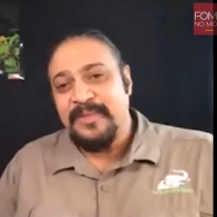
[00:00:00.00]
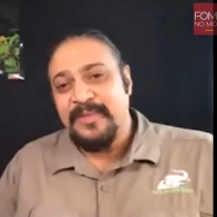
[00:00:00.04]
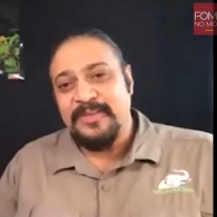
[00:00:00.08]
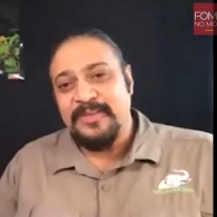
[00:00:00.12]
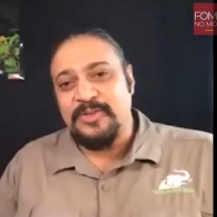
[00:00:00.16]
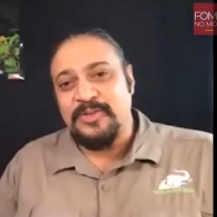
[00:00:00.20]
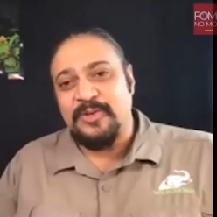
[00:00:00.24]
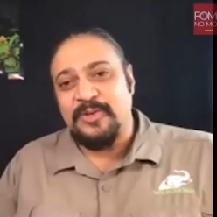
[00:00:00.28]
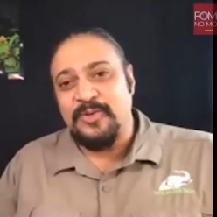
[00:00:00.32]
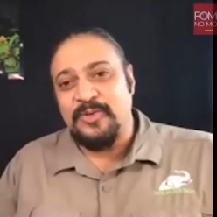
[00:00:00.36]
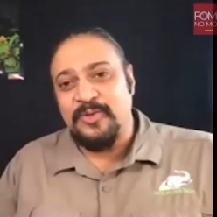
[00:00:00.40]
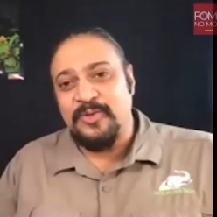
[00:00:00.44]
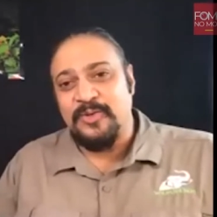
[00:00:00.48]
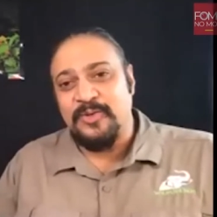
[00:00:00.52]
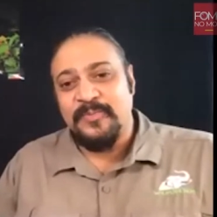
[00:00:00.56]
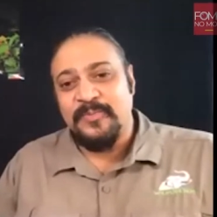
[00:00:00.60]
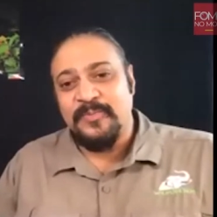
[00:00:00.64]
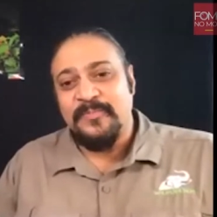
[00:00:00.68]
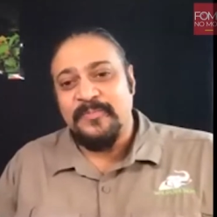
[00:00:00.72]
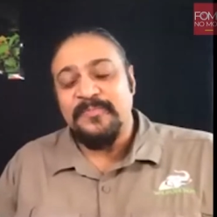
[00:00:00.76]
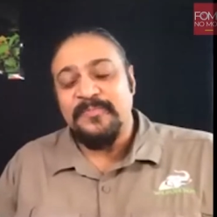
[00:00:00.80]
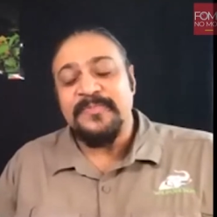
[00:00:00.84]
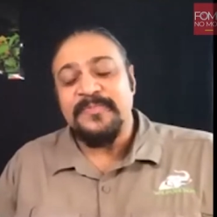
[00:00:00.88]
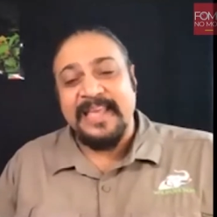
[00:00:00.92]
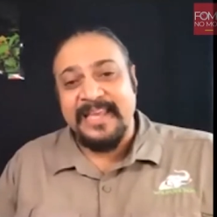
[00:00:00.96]
So
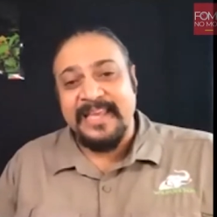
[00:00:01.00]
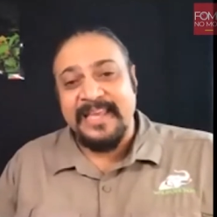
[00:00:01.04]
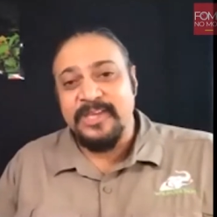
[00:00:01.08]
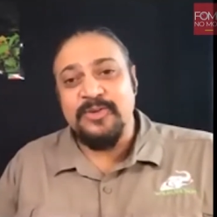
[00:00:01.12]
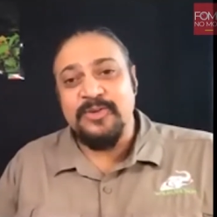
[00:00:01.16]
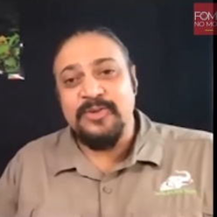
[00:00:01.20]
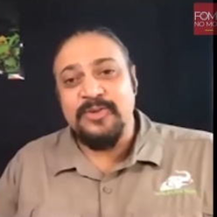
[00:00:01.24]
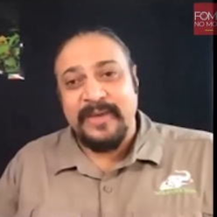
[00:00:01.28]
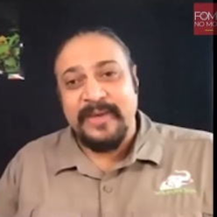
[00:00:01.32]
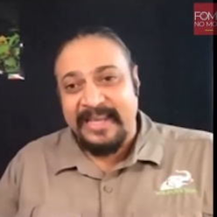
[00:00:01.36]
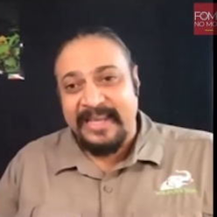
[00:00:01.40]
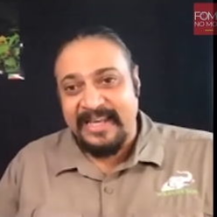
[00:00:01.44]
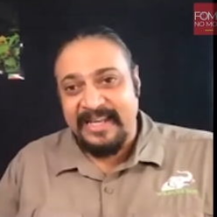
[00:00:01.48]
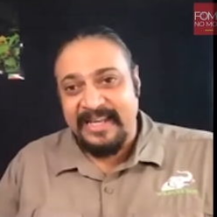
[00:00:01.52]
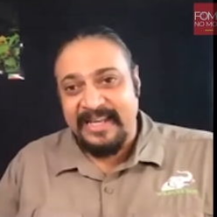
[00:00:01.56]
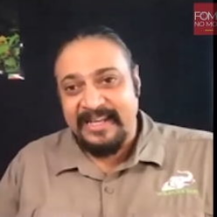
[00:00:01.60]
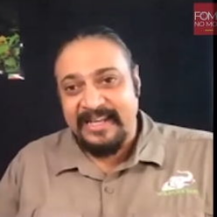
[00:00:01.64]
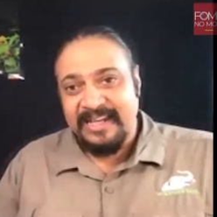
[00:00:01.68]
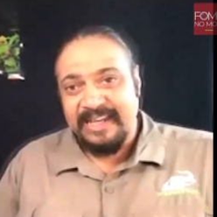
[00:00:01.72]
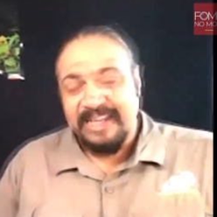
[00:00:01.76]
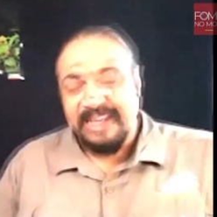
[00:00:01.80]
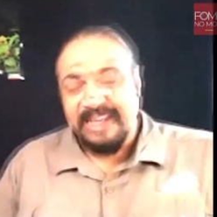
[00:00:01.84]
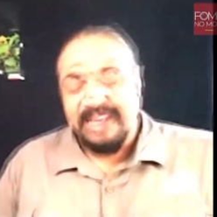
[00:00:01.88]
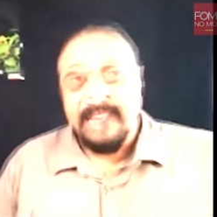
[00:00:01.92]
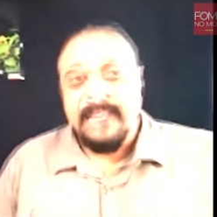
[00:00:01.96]
thank you again.